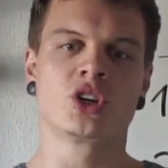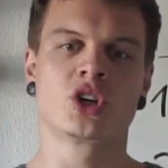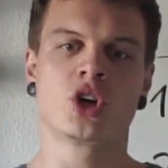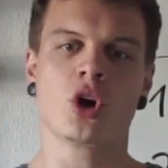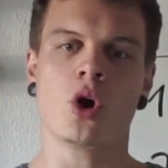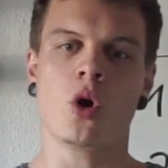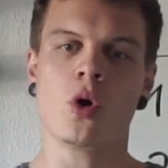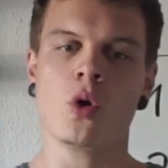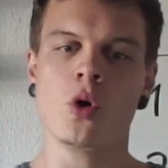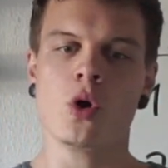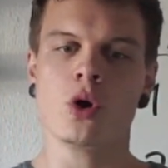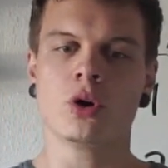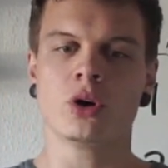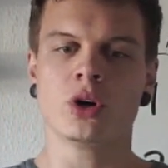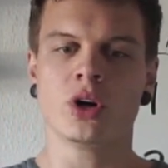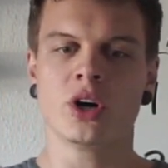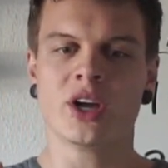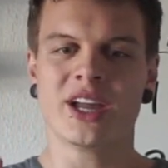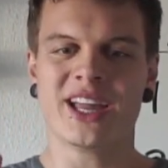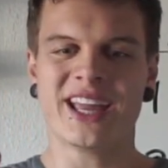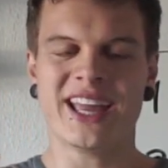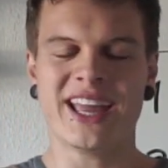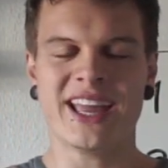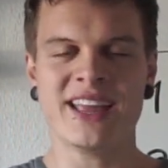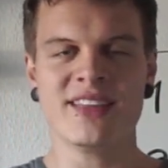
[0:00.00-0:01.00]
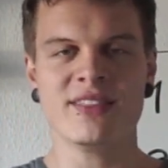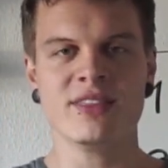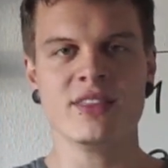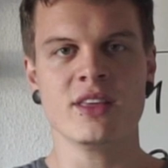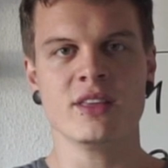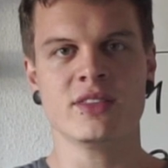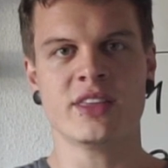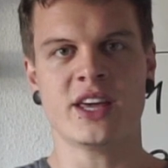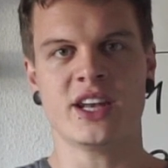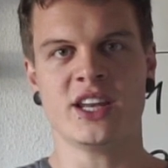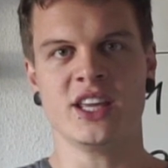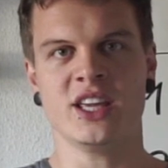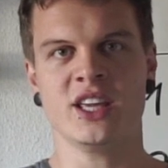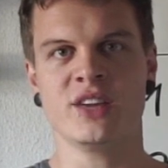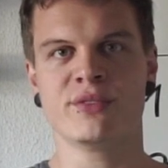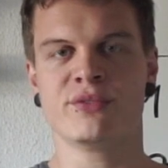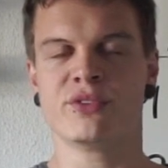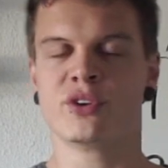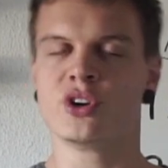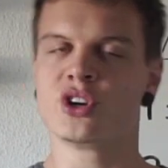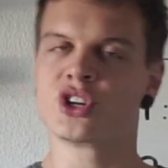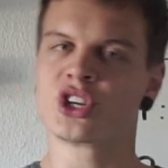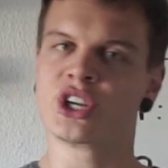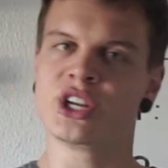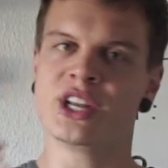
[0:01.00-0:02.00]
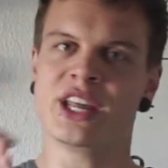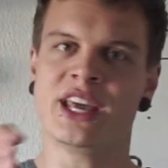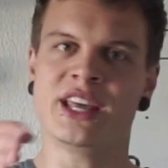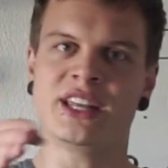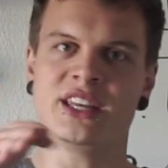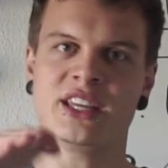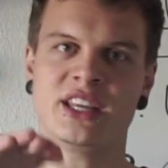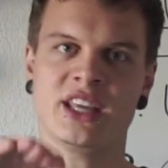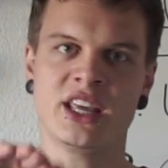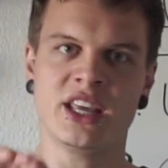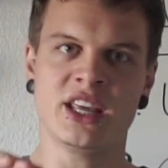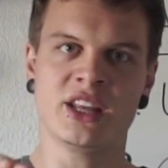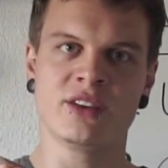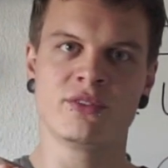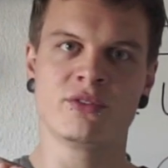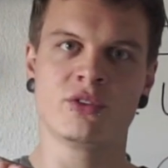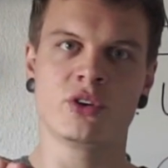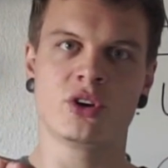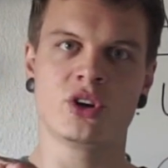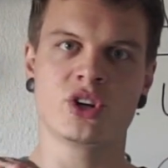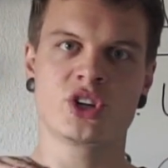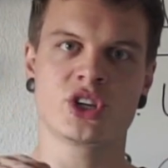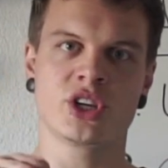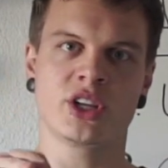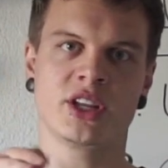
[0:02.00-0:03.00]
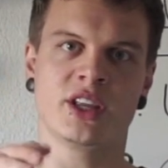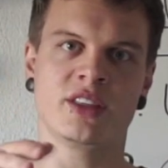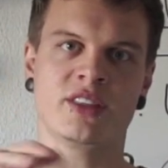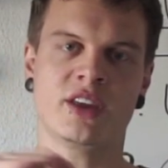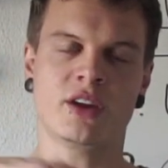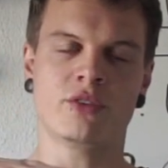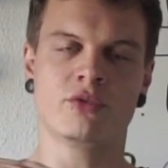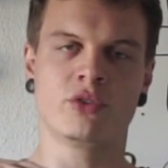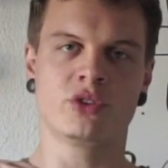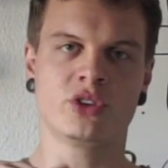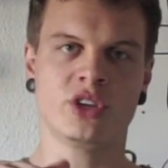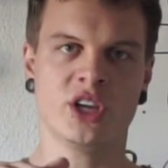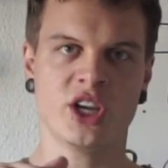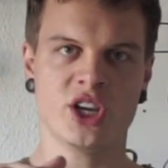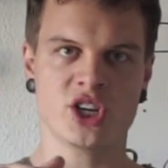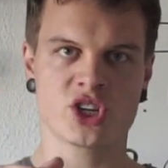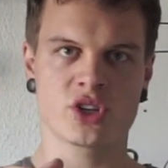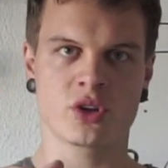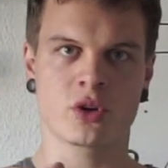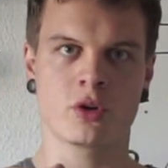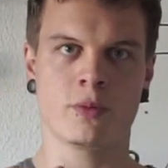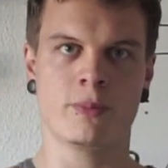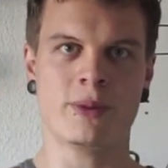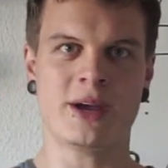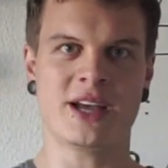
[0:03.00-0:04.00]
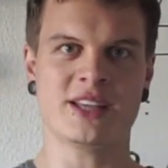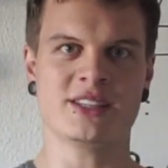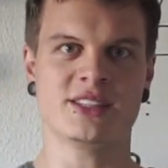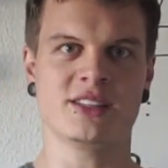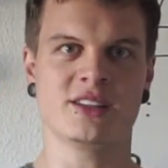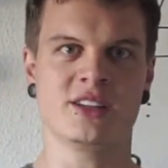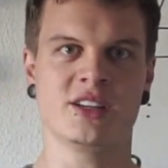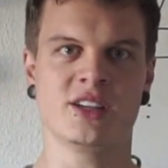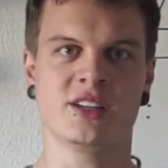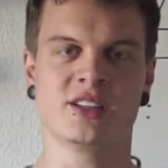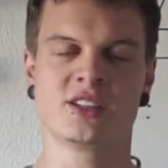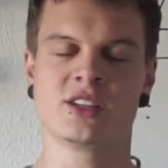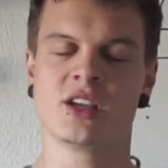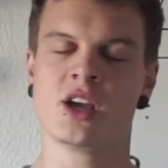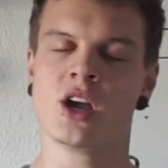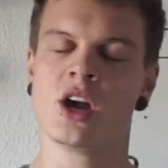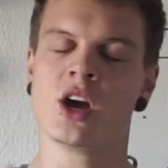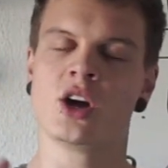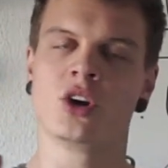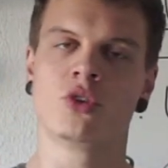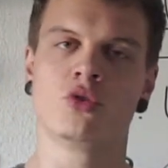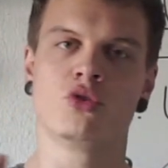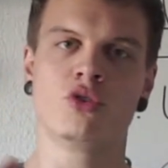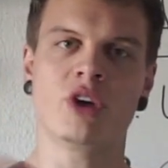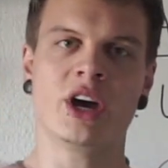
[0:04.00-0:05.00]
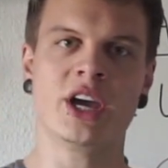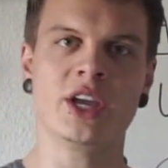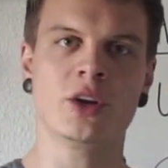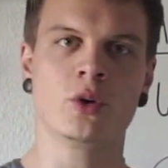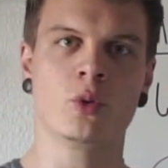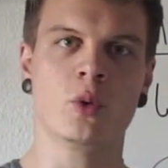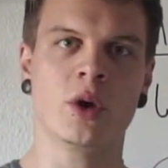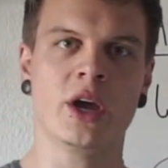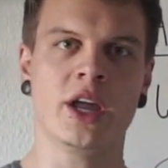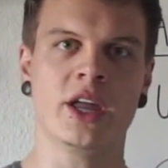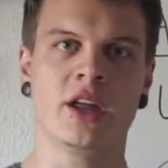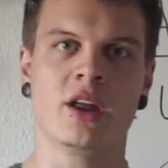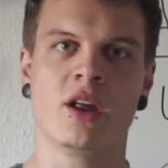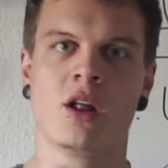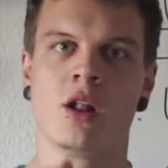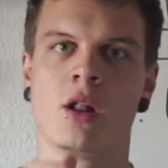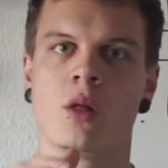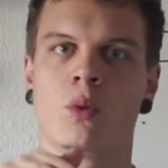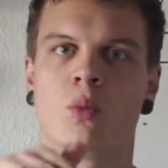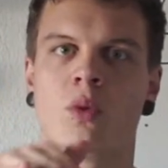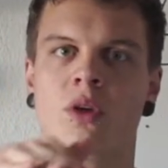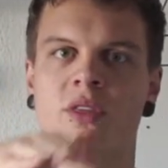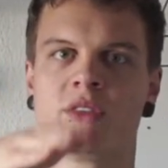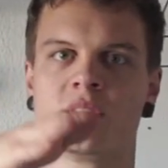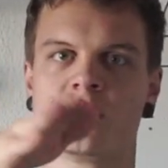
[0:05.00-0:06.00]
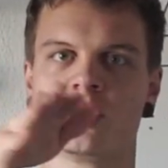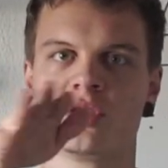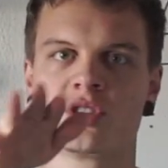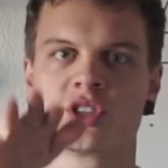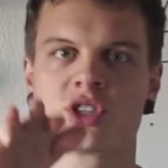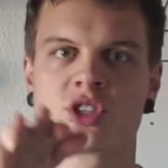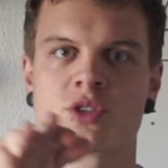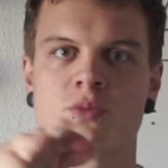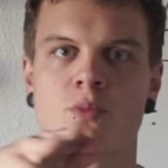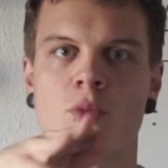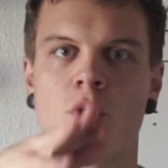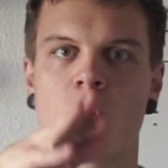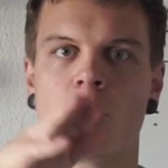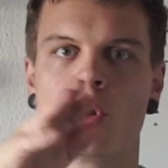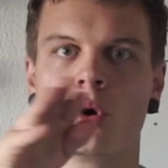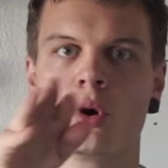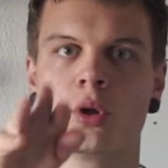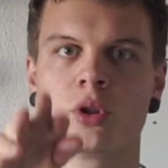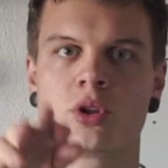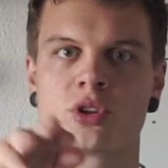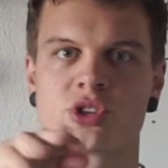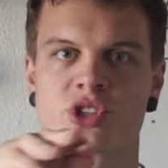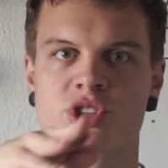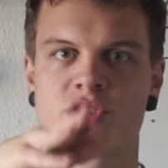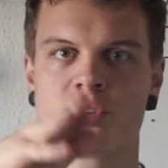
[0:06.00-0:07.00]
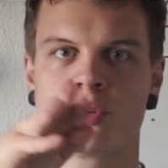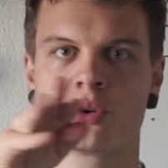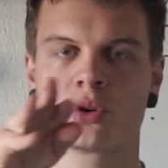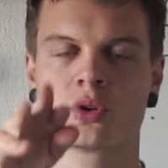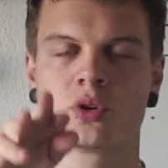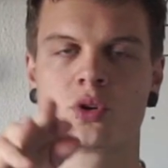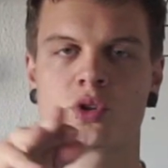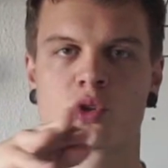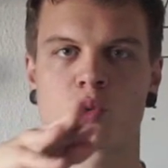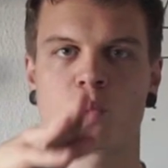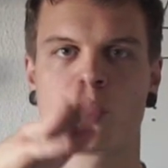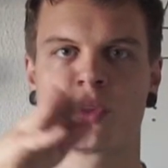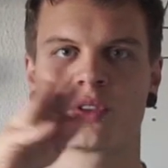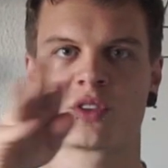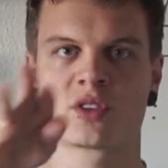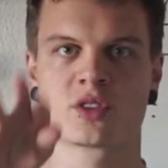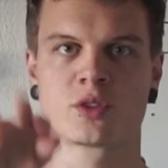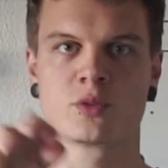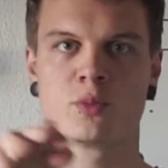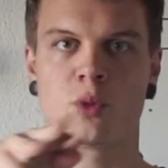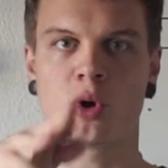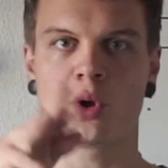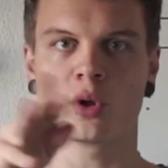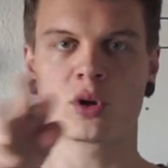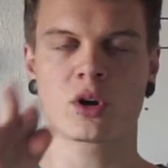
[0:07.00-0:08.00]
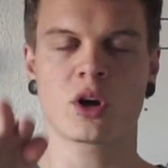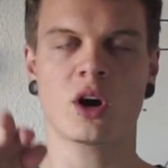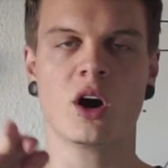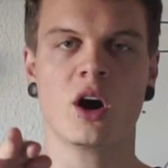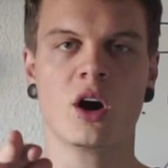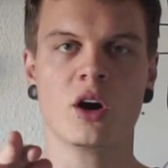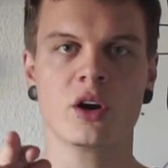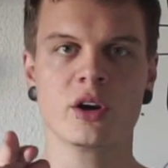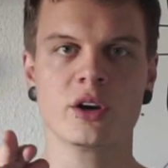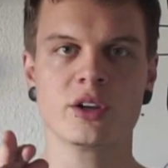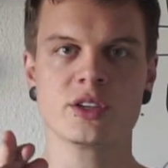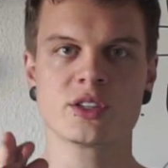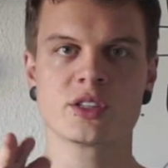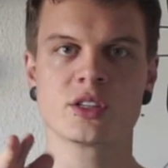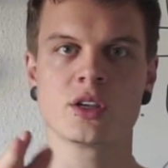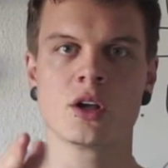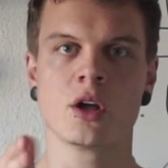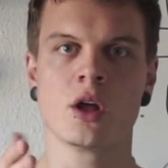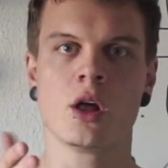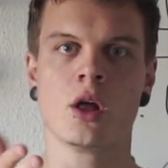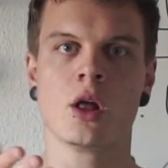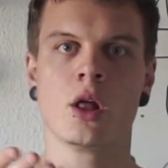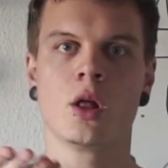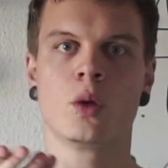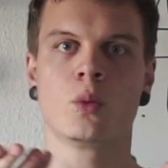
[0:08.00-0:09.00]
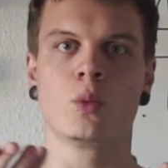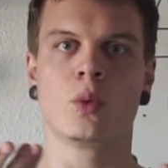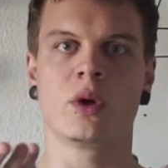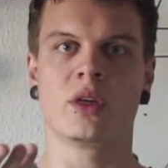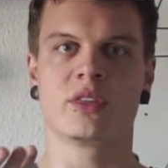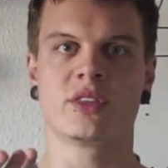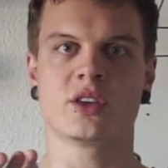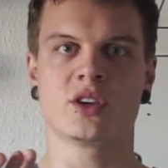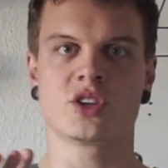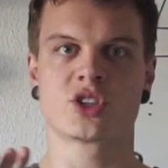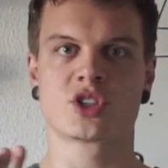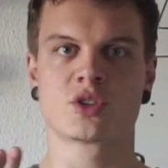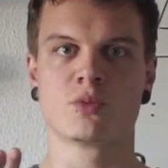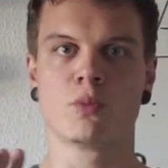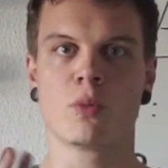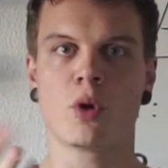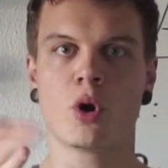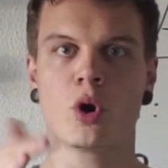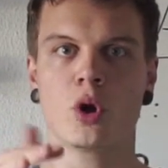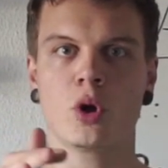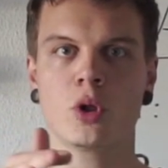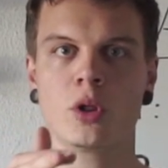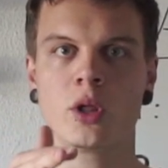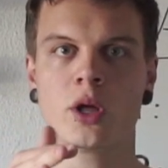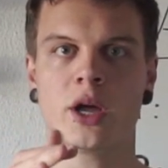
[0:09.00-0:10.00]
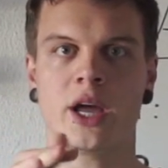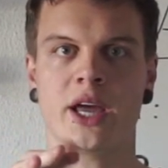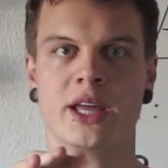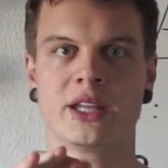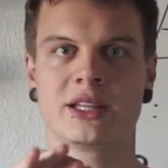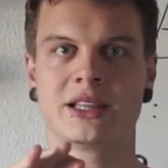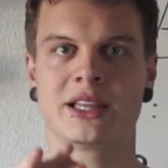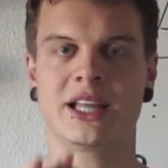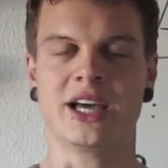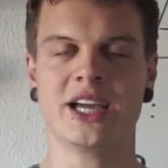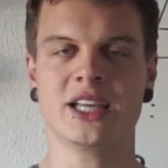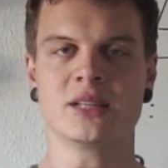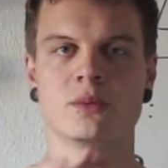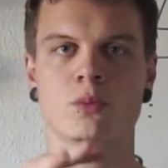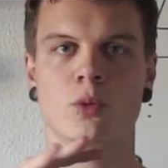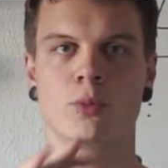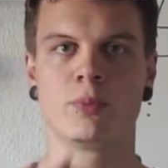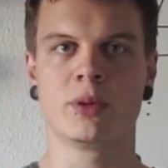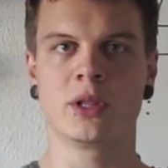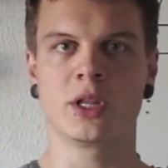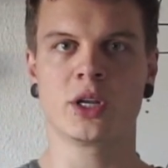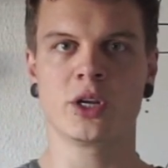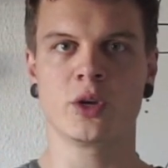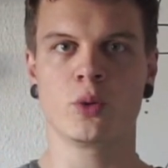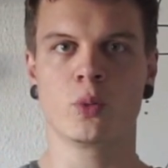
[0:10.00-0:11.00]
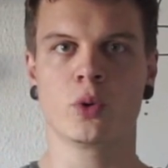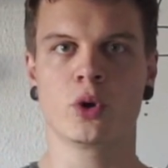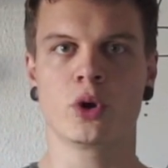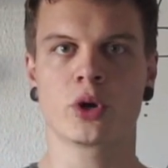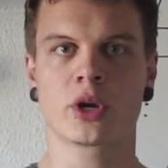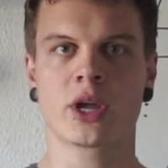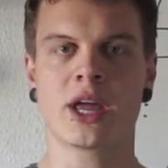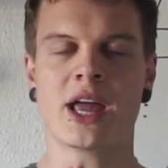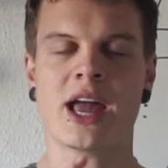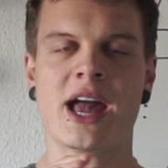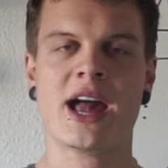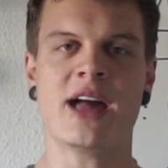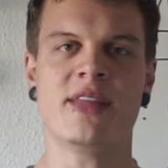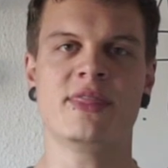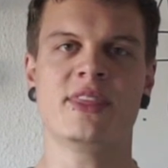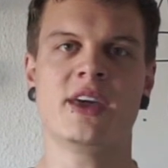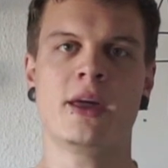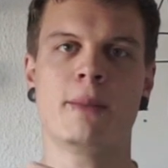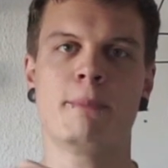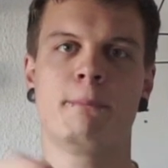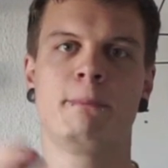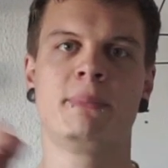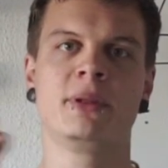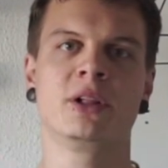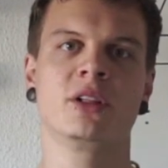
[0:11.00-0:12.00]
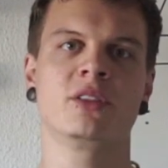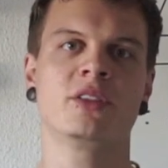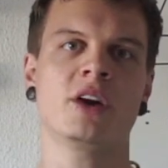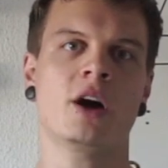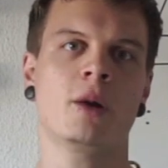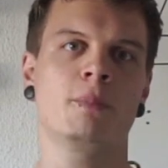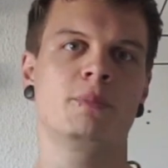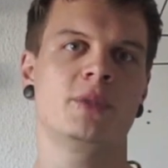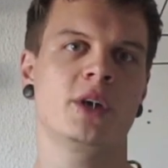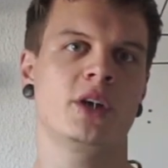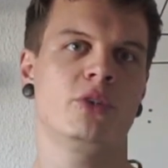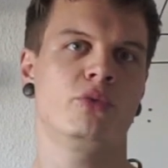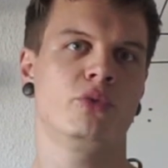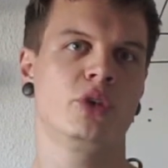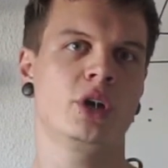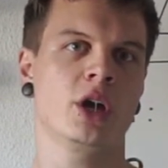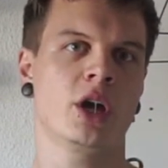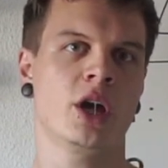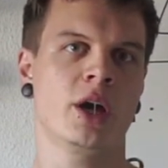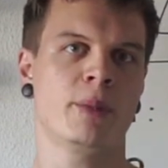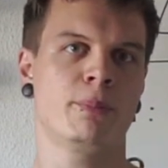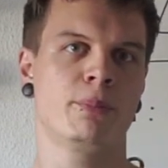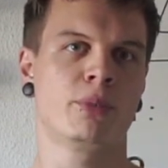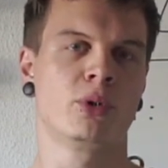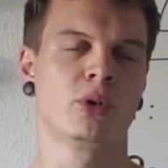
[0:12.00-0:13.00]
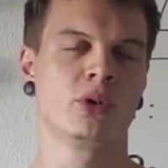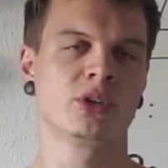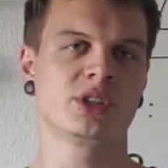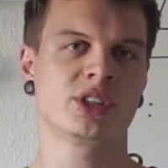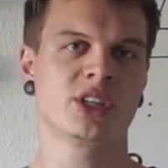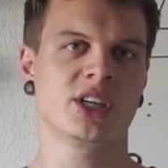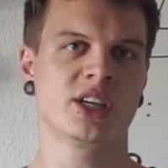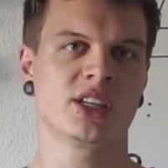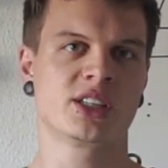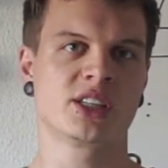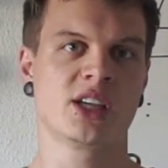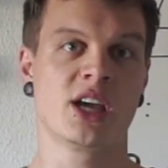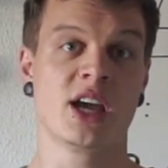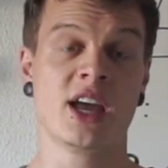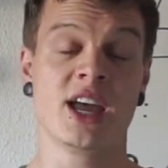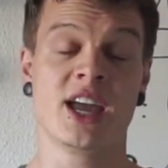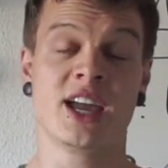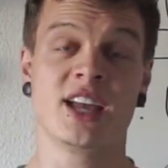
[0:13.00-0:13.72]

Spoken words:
Go in that eversion and inversion, in that rotational capacities right away, with small circles, with small cars, with small and light mobility work, and then build up that rehab process.